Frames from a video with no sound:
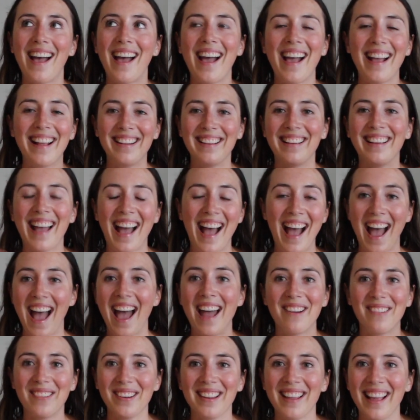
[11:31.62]
I, I
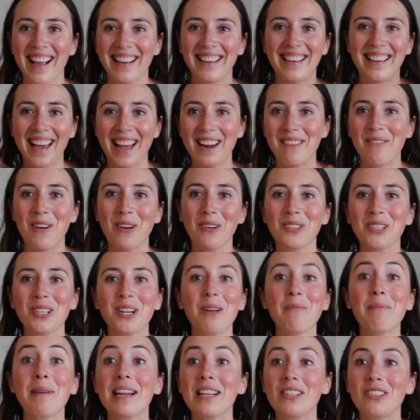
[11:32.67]
don't want to like get
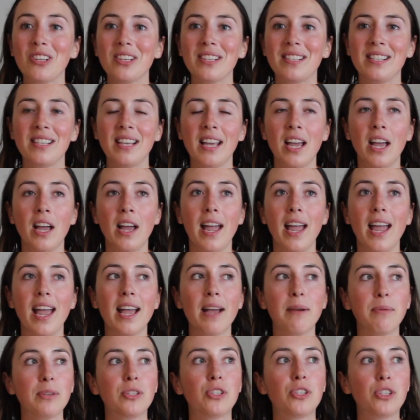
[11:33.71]
emotional, but it's just,
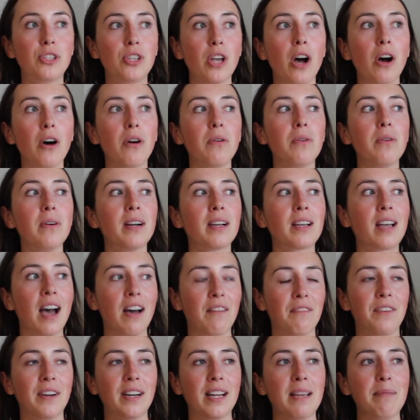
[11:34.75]
it was so
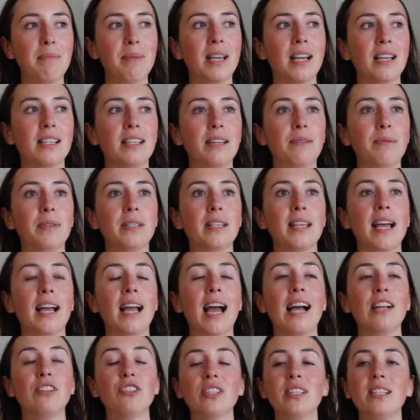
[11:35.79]
comforting, because it was like,
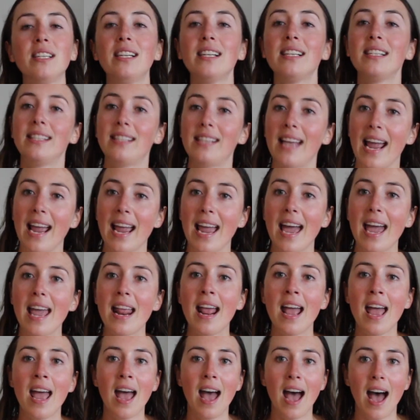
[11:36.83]
I just need to say it,
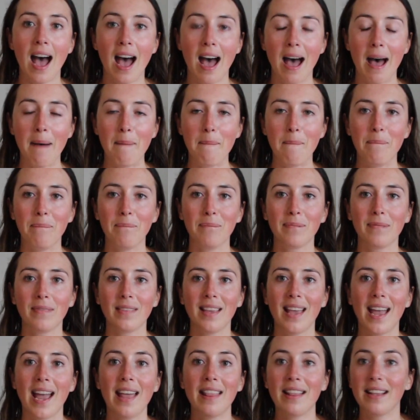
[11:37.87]
um,
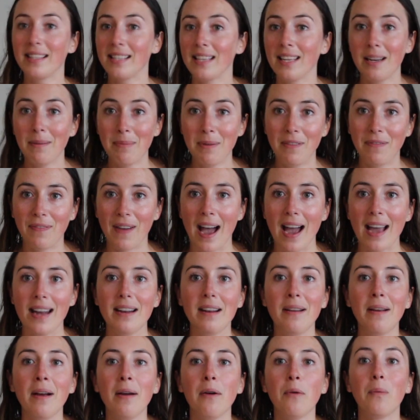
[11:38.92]
and it's going to be fine
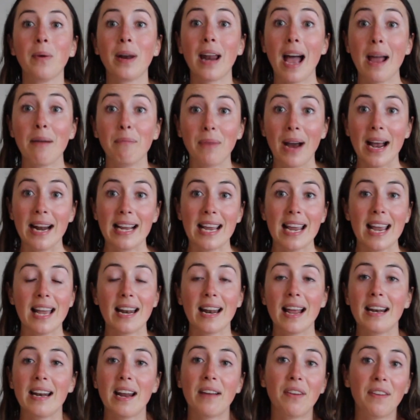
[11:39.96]
when I'm ready. And
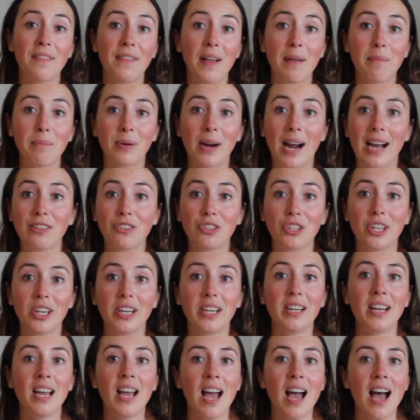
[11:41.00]
I never felt
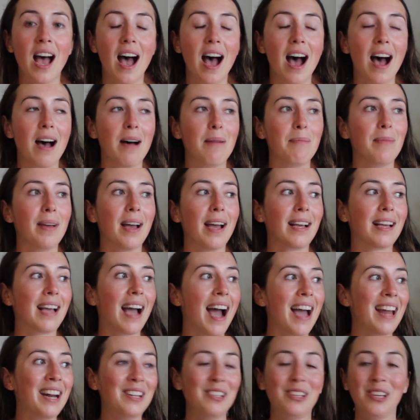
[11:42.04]
pressured. Um, I
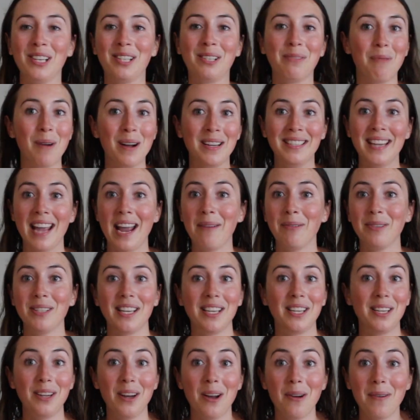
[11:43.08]
kind of just one day was
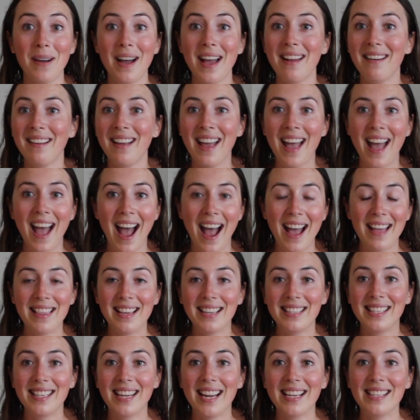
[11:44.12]
like, you know what? I
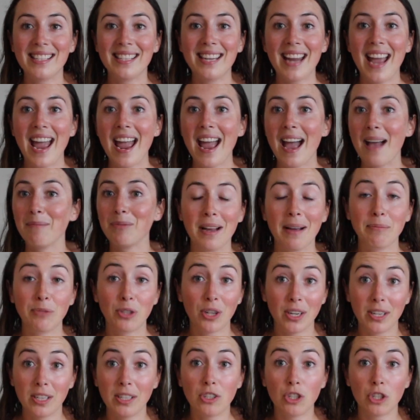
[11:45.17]
think today's the day. I'm, I'm
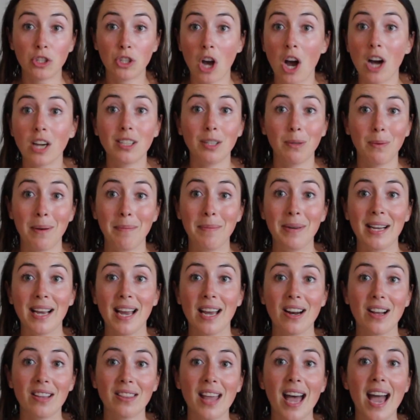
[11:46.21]
starting to talk to women
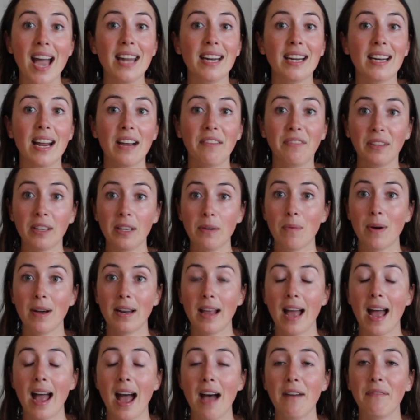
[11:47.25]
again online, and I really want
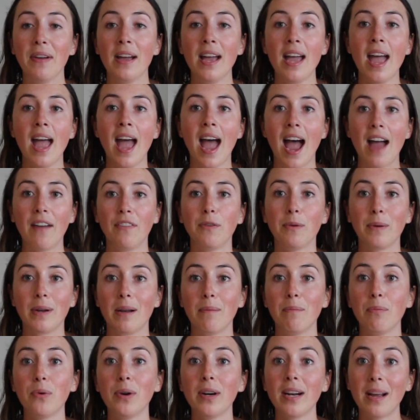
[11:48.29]
to have everyone
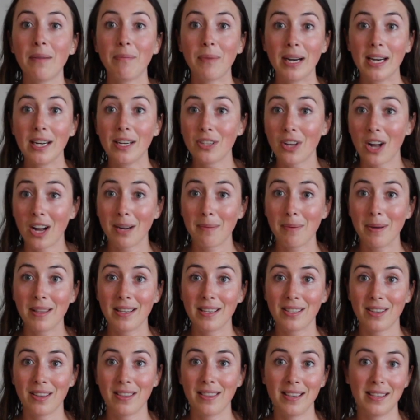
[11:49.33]
on board. I'm ready to talk about
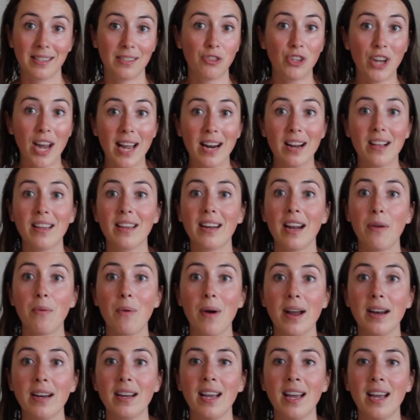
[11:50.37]
this on this channel, and I
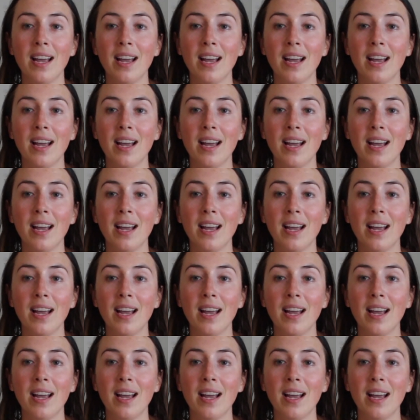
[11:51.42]
want